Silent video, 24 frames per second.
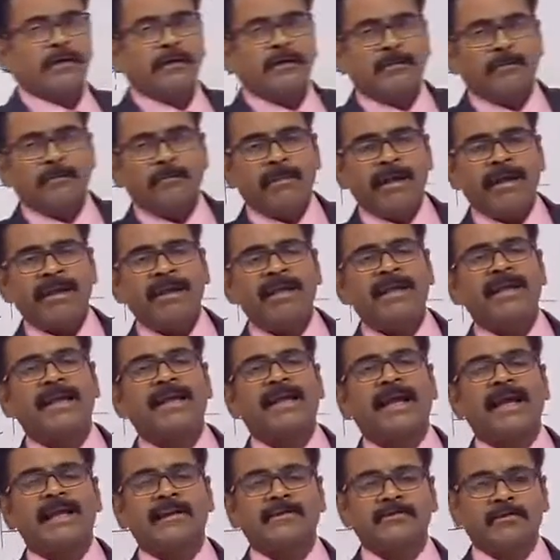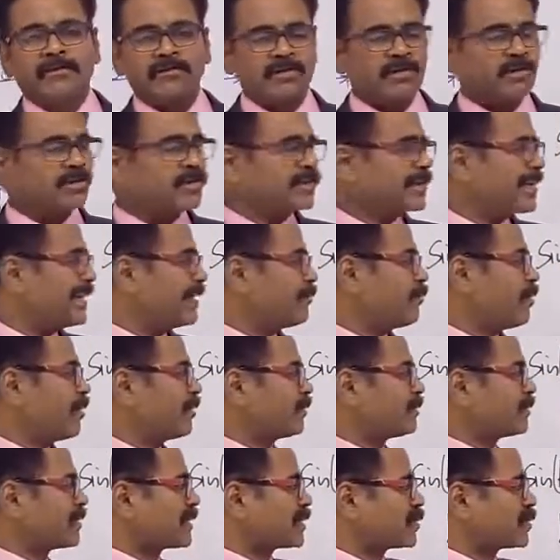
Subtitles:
Many GATE questions came on this